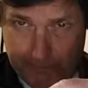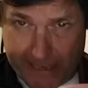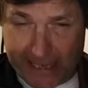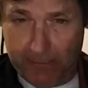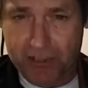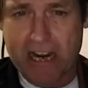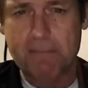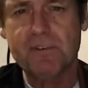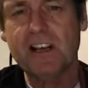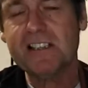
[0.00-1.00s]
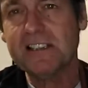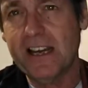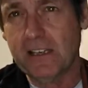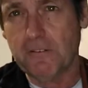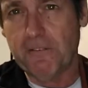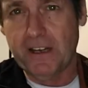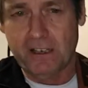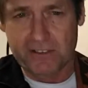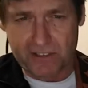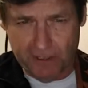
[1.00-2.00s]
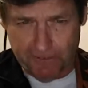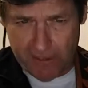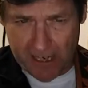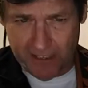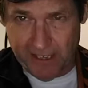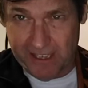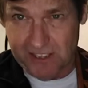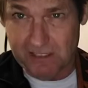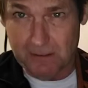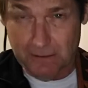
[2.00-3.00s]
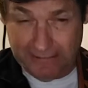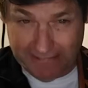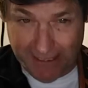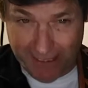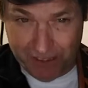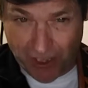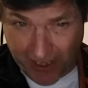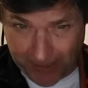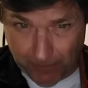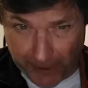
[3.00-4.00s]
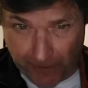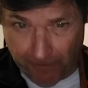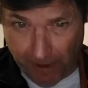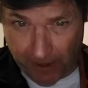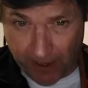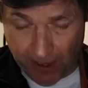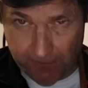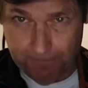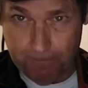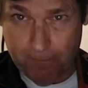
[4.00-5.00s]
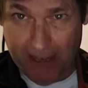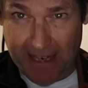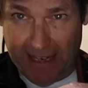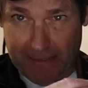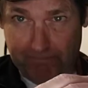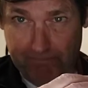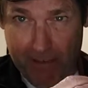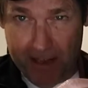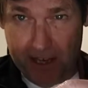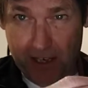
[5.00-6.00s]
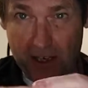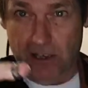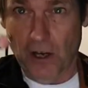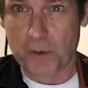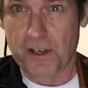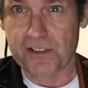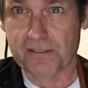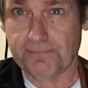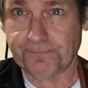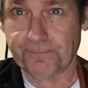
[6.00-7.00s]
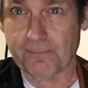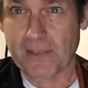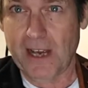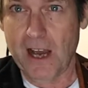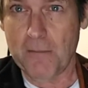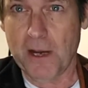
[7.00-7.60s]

Get them shaped just like your finger so they fit on nice and tight without falling off. And then you're going to notice how